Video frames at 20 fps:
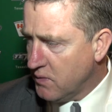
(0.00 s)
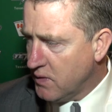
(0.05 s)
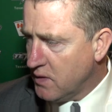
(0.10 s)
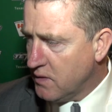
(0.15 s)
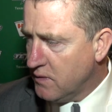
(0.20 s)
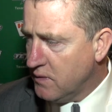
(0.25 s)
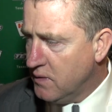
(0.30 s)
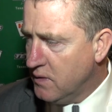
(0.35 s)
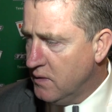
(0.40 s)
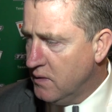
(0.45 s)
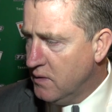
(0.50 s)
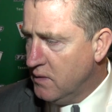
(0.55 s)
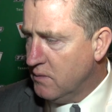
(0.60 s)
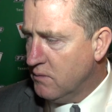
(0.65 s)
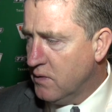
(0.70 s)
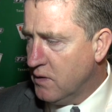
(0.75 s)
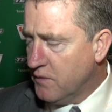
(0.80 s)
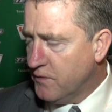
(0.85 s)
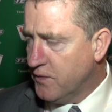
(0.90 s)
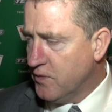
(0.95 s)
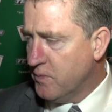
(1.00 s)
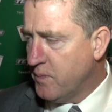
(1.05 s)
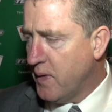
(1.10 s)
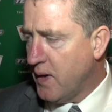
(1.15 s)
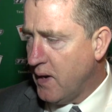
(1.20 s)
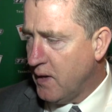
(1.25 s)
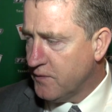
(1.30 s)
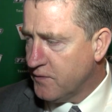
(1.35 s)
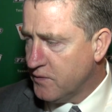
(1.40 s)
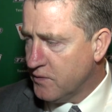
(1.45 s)
We had a, we had a few
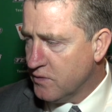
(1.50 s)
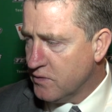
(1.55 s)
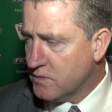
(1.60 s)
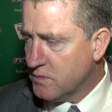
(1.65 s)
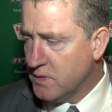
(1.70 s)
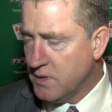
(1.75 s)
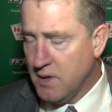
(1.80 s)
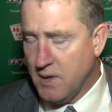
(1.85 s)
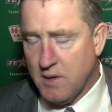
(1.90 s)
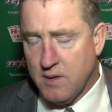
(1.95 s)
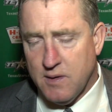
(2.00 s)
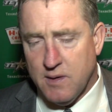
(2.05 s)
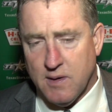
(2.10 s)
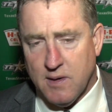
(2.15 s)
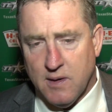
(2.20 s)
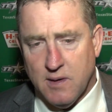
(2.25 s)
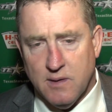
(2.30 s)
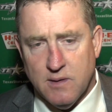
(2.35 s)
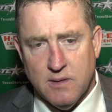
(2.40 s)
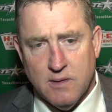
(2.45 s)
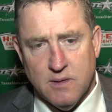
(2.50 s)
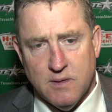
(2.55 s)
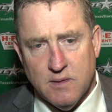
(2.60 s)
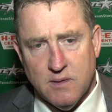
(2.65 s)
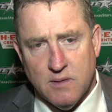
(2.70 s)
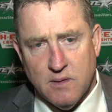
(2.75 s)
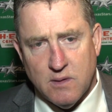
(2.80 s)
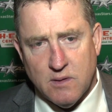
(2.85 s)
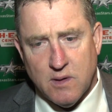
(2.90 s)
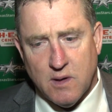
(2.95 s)
passengers. We had uh,
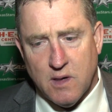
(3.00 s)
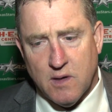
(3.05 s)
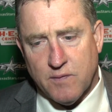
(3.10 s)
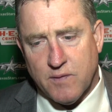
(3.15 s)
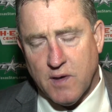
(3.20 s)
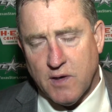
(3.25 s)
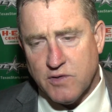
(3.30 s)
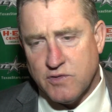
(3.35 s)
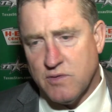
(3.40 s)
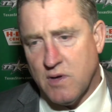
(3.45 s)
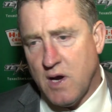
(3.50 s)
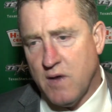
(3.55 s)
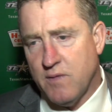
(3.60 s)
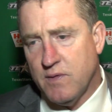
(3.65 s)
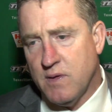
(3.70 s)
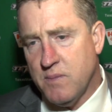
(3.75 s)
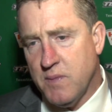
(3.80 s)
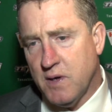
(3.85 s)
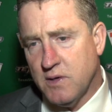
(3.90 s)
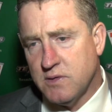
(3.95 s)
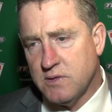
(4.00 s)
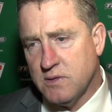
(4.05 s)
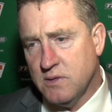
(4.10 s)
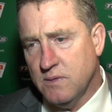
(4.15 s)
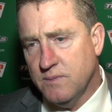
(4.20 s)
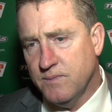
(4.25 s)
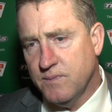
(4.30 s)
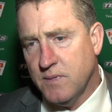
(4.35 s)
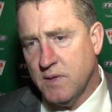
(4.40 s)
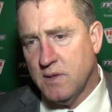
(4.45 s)
not enough guys driving the bus,
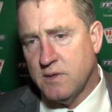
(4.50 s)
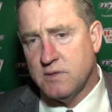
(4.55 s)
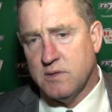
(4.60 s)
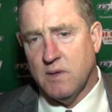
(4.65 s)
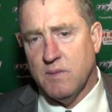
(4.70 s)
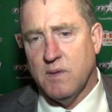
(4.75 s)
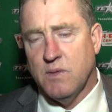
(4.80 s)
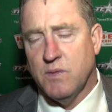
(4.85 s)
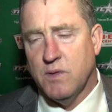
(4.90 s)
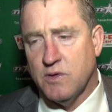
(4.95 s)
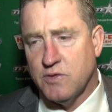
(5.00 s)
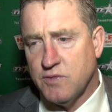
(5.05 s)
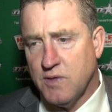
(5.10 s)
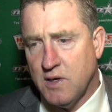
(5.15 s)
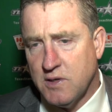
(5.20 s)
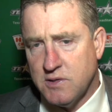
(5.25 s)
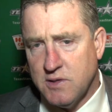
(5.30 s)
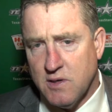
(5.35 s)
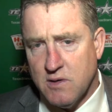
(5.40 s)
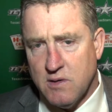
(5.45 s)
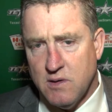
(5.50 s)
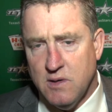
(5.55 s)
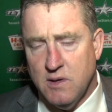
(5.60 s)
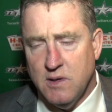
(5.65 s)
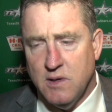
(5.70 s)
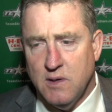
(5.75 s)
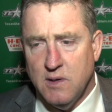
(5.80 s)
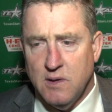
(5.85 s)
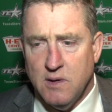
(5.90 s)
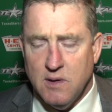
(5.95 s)
so it's something that we'll address here and.
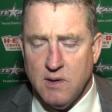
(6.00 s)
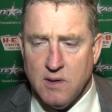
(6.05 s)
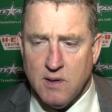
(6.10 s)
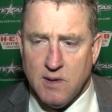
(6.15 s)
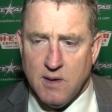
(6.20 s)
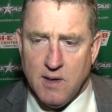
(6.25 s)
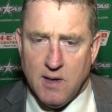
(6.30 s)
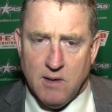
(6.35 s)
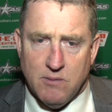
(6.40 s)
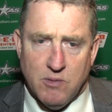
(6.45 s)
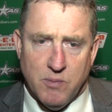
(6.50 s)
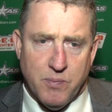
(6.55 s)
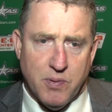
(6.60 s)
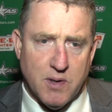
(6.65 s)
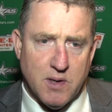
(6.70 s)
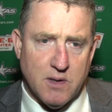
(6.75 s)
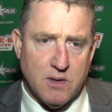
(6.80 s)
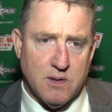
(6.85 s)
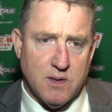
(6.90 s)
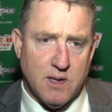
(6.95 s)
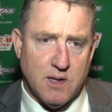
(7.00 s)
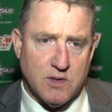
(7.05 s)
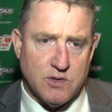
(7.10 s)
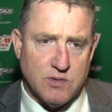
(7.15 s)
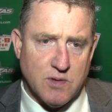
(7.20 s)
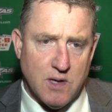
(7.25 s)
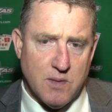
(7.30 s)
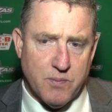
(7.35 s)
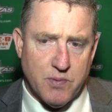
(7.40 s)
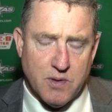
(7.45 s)
Uh, we'll put in, uh,
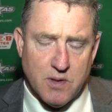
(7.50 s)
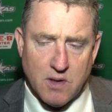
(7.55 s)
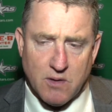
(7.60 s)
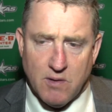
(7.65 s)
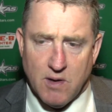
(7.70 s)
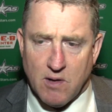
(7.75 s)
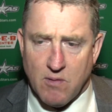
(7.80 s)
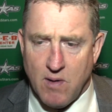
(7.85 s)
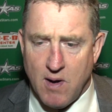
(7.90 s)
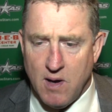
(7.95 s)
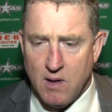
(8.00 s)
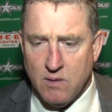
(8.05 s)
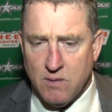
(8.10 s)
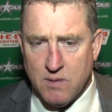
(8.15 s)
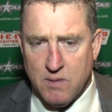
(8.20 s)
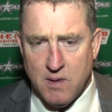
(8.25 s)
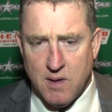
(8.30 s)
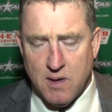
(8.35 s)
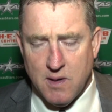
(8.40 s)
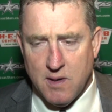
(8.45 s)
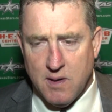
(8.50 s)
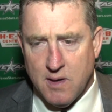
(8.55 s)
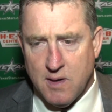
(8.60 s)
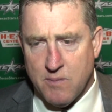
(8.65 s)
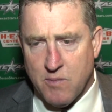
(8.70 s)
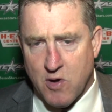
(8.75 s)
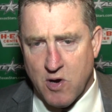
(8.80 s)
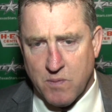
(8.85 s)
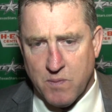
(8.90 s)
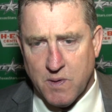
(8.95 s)
try and put in Greg Rallo and, and uh,
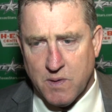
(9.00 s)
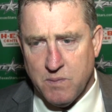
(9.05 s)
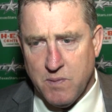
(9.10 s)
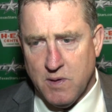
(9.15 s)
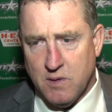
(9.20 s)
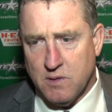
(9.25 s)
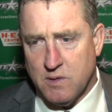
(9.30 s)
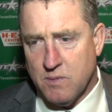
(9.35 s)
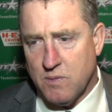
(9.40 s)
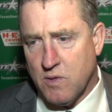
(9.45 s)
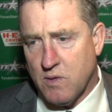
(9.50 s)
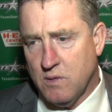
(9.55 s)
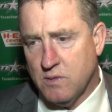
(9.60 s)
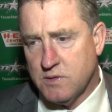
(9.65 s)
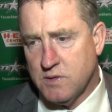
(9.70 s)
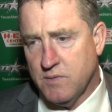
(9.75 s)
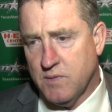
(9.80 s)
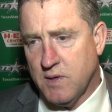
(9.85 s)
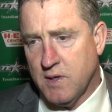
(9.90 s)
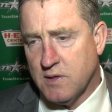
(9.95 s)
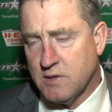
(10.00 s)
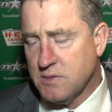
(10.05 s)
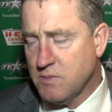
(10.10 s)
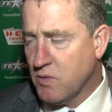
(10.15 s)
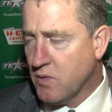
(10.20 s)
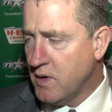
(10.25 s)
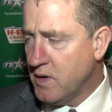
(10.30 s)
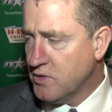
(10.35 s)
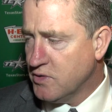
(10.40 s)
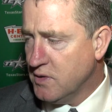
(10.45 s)
Mark McMillan tomorrow and see if we can get some
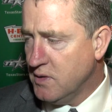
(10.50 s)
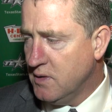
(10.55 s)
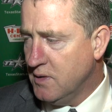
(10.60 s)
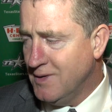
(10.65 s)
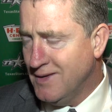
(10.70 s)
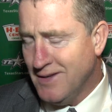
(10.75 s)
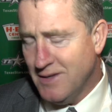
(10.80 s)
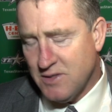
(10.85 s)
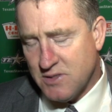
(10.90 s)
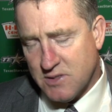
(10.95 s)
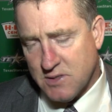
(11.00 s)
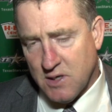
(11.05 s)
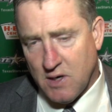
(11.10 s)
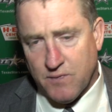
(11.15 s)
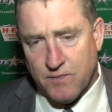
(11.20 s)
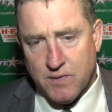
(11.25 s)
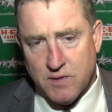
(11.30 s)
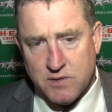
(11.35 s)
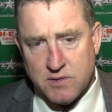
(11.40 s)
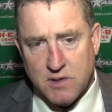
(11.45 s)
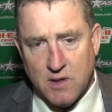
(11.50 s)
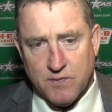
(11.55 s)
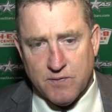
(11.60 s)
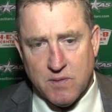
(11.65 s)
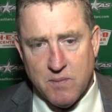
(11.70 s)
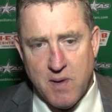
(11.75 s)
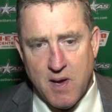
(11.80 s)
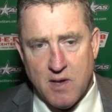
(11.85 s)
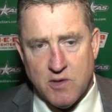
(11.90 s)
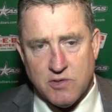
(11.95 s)
more energy. It's tough. It's tough
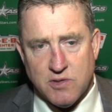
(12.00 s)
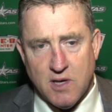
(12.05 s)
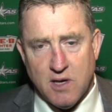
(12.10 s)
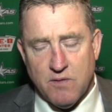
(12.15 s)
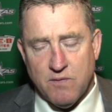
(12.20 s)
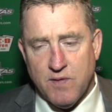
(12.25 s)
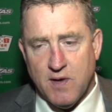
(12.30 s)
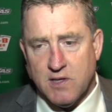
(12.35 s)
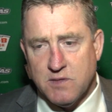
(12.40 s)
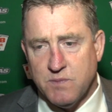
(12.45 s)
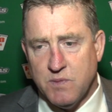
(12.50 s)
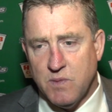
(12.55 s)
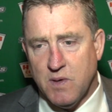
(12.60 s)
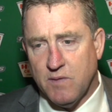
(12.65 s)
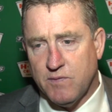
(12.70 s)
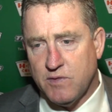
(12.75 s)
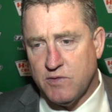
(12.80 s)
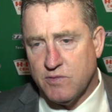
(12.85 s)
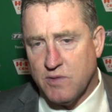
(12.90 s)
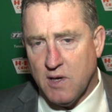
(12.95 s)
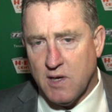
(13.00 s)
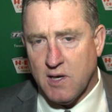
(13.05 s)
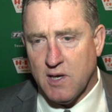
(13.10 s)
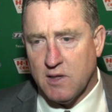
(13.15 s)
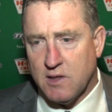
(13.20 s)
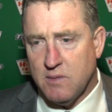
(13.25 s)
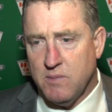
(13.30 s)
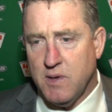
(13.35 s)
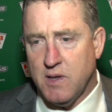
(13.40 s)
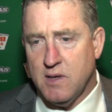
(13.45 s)
to manage the eight vets, but we have to try and
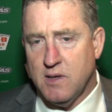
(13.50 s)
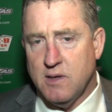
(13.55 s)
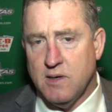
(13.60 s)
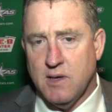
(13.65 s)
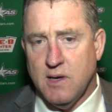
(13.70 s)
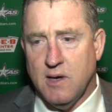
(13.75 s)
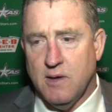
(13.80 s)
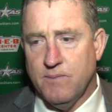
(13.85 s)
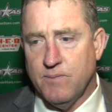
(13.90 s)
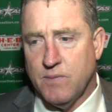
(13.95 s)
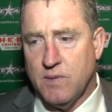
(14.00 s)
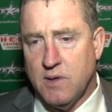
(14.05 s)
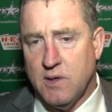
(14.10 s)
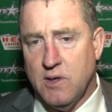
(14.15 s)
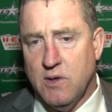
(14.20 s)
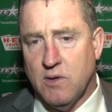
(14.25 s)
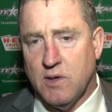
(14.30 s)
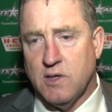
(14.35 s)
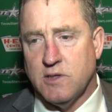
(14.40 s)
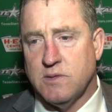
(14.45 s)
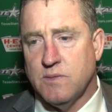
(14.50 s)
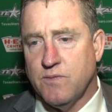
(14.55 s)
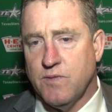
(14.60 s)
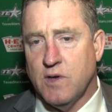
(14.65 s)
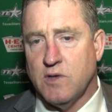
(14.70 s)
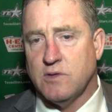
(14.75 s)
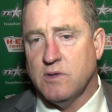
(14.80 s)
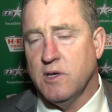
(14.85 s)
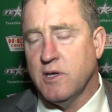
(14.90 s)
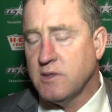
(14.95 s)
get them in and you know get some
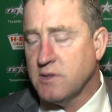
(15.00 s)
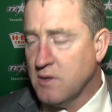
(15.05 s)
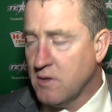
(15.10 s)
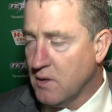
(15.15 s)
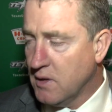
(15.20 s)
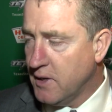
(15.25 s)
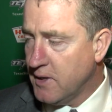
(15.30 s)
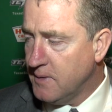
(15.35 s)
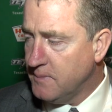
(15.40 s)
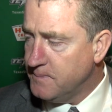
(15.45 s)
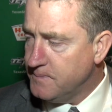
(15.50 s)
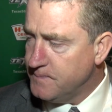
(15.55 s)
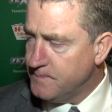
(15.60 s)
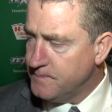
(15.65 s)
fresh legs in our lineup